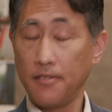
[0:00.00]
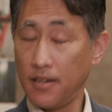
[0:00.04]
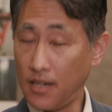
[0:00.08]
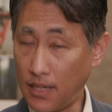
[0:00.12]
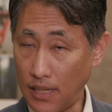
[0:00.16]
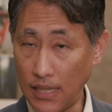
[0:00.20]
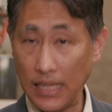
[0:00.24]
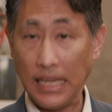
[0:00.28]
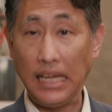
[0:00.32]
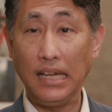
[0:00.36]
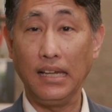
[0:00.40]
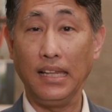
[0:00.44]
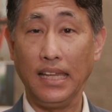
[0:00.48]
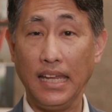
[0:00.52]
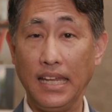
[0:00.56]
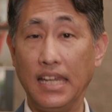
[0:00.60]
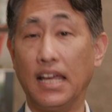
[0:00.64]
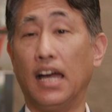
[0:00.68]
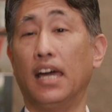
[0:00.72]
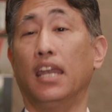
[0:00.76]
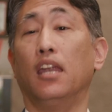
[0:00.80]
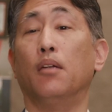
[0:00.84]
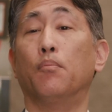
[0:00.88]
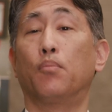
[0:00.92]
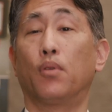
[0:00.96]
clearly
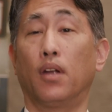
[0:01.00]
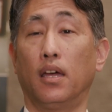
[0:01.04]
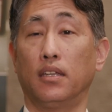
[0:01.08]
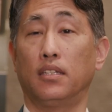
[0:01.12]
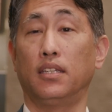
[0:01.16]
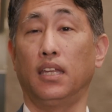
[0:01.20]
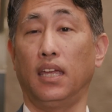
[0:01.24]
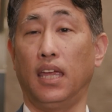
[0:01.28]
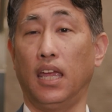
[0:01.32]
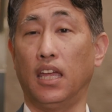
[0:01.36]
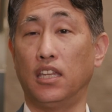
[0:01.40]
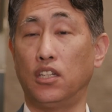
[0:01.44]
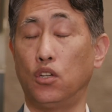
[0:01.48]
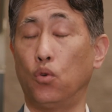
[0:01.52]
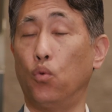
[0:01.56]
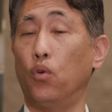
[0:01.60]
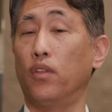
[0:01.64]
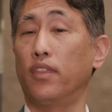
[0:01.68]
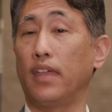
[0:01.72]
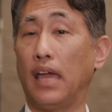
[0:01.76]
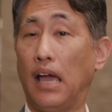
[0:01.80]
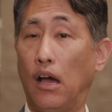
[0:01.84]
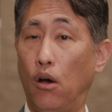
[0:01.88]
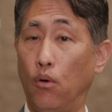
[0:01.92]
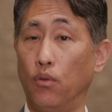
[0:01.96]
not in prostate cancer
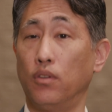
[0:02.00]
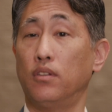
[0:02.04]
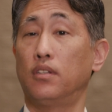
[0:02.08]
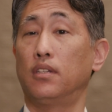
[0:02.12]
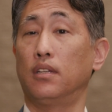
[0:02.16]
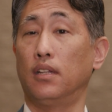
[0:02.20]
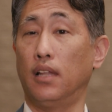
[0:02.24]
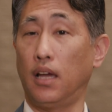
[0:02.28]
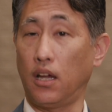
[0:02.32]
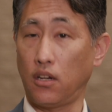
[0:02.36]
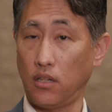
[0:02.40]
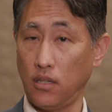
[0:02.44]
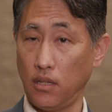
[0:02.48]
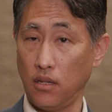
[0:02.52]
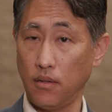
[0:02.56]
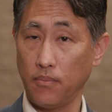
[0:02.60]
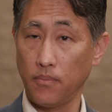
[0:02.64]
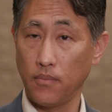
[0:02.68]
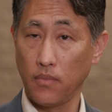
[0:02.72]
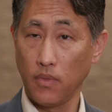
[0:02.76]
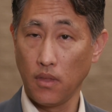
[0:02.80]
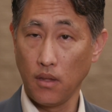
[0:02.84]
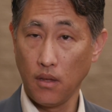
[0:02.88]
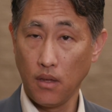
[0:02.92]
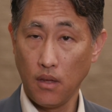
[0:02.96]
without
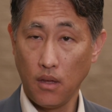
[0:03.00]
selection.